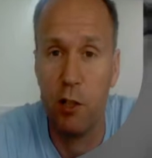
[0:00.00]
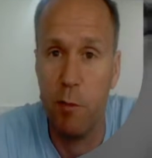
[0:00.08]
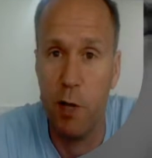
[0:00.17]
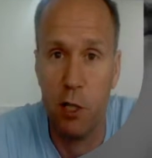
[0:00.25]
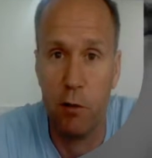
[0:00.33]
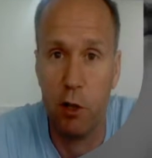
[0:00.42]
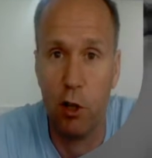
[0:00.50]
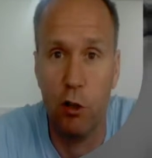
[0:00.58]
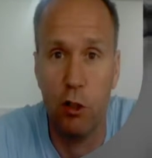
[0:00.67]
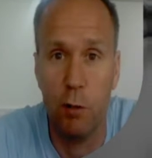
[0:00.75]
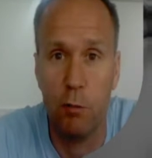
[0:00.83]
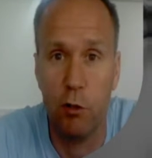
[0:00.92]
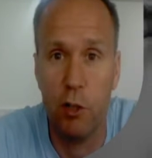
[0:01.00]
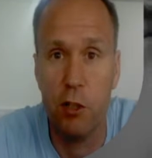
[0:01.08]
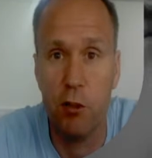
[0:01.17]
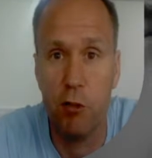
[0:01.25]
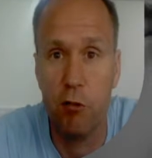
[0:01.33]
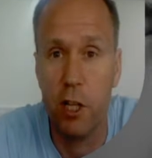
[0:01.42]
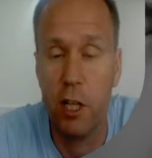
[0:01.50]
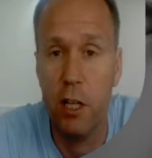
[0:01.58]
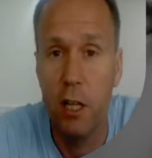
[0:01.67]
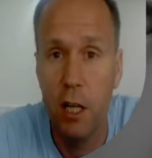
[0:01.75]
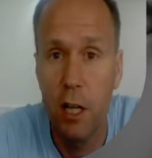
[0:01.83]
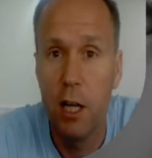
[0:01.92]
measure of the concept you're interested in.
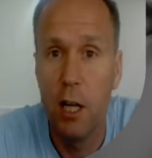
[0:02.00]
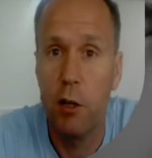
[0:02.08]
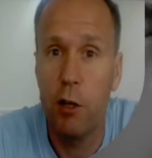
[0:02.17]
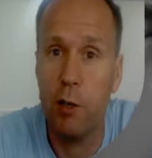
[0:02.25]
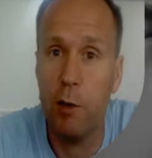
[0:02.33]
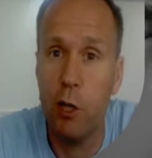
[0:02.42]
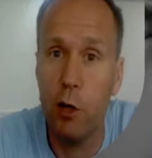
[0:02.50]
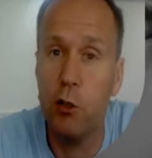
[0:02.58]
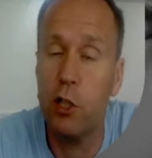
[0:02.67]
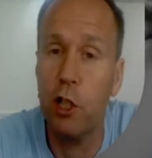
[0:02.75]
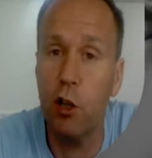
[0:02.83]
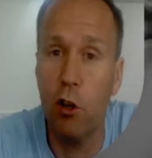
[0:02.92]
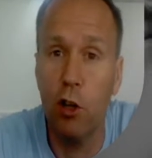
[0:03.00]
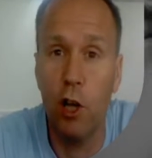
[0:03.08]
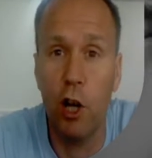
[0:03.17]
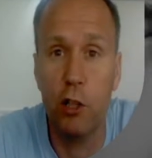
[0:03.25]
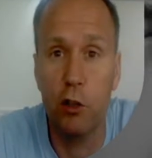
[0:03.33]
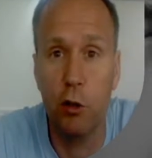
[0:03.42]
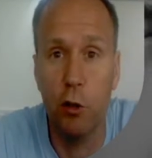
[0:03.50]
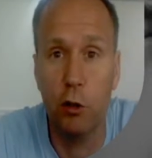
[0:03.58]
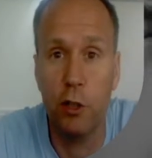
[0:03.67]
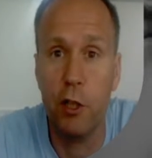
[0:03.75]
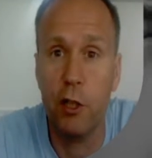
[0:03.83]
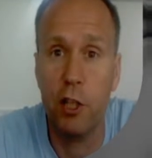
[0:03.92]
You're going to be using an online tool
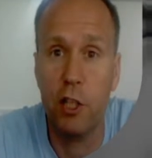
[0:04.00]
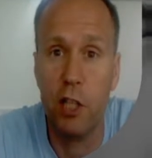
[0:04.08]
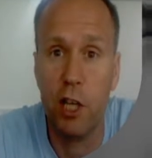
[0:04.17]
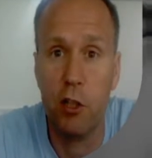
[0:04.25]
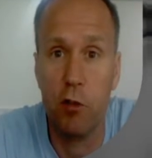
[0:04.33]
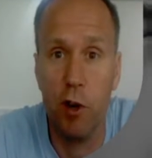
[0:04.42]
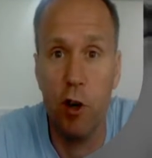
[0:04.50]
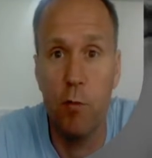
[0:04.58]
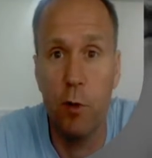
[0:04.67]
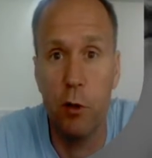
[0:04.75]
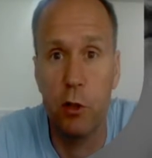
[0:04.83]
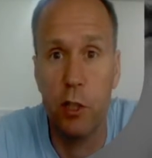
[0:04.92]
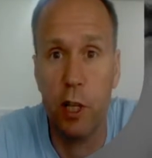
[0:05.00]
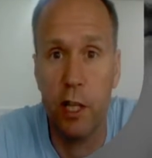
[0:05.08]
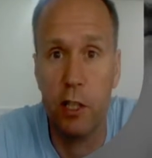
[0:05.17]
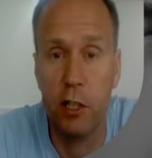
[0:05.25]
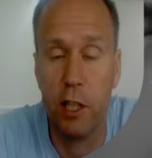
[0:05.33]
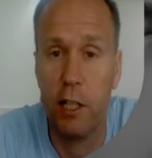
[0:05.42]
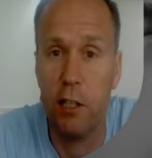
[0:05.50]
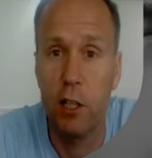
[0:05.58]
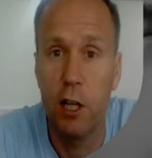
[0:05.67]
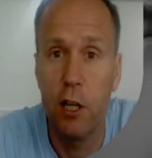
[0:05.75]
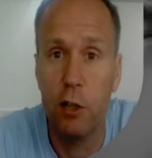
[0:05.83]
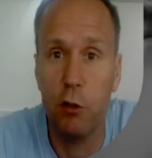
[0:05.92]
so you can assess your own mood states, and
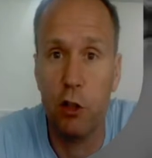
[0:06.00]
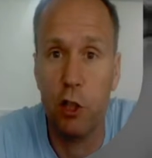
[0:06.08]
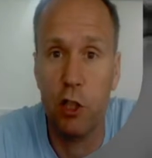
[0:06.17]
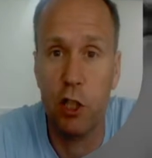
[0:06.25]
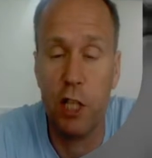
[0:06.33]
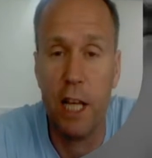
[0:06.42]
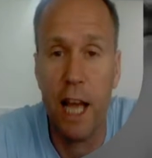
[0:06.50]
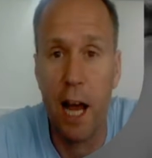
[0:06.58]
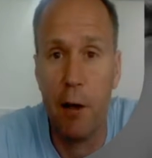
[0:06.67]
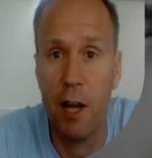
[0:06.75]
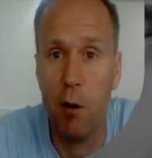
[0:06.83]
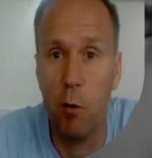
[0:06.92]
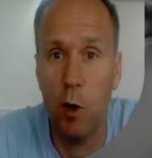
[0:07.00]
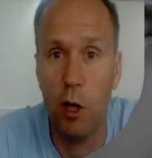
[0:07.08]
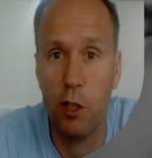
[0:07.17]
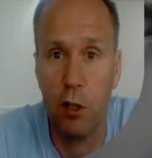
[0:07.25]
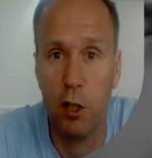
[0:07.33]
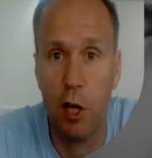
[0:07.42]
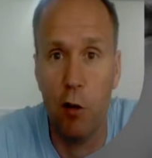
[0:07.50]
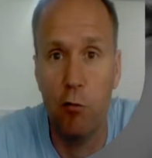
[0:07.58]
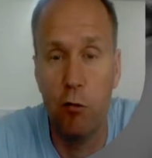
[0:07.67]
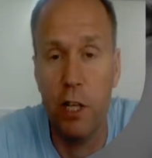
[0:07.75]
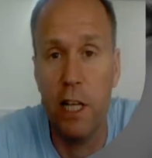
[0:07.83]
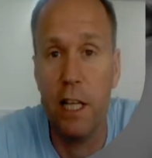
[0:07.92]
you'll just see how that works. So you get a
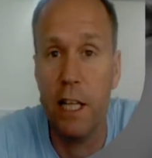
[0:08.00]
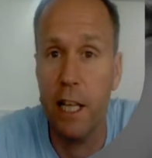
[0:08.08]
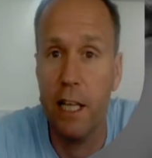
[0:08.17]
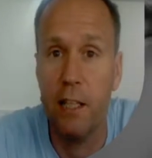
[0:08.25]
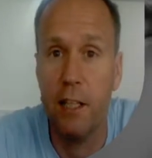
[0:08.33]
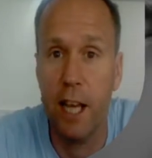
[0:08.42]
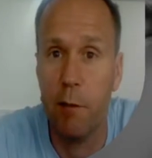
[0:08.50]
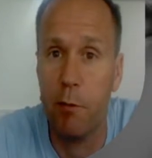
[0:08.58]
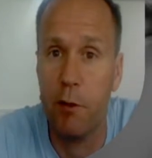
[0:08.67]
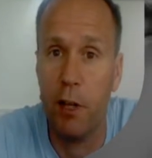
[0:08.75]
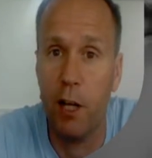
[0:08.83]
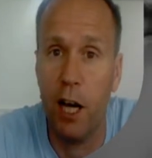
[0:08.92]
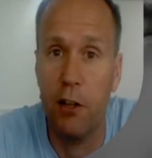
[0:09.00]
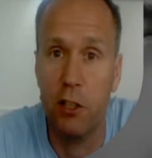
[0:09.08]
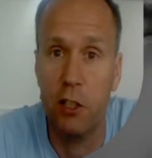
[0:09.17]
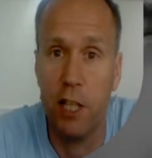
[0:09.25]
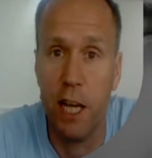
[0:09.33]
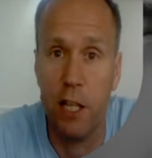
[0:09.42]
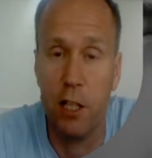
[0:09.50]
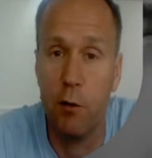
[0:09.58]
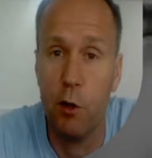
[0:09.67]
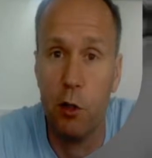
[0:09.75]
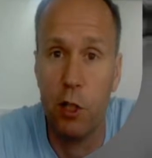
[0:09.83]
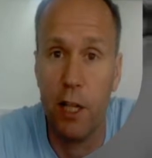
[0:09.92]
really in-depth understanding of
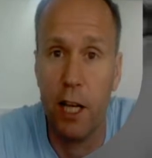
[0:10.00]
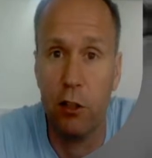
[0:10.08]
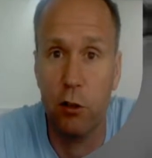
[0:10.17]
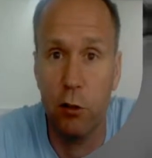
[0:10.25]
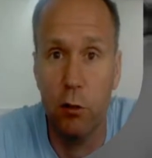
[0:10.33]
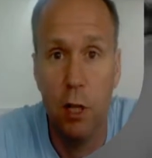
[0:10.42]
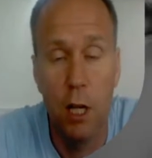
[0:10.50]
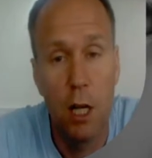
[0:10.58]
using that tool.